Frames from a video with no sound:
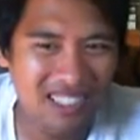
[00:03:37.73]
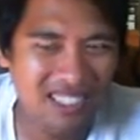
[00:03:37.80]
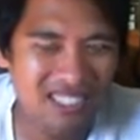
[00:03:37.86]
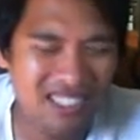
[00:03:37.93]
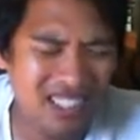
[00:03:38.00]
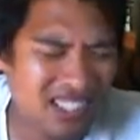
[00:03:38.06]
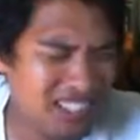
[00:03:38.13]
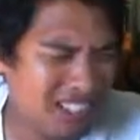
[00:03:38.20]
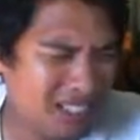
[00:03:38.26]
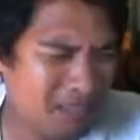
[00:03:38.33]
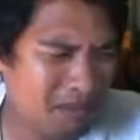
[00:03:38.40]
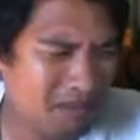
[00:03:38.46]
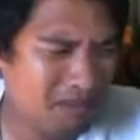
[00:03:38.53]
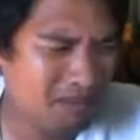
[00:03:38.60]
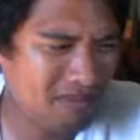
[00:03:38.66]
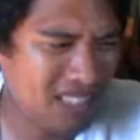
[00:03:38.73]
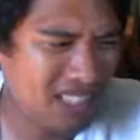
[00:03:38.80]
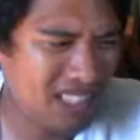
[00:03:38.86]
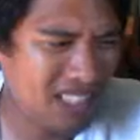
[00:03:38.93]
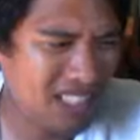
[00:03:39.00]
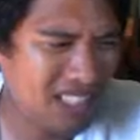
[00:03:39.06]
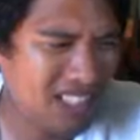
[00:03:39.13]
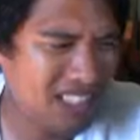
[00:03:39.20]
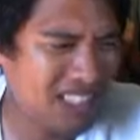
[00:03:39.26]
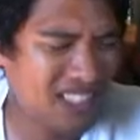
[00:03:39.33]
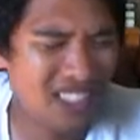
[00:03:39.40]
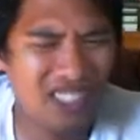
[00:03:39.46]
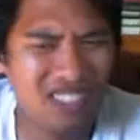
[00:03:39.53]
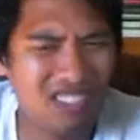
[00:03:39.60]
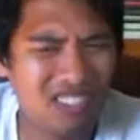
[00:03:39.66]
Um, I think
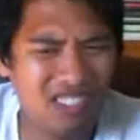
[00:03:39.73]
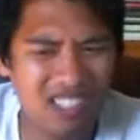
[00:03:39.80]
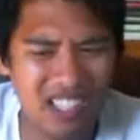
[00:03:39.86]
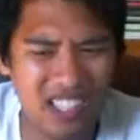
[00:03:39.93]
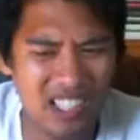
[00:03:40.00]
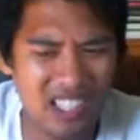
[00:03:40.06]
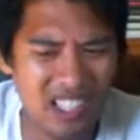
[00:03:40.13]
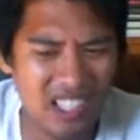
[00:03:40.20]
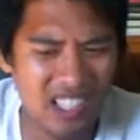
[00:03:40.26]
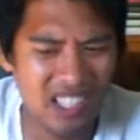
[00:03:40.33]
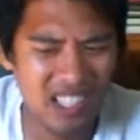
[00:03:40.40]
it's 28.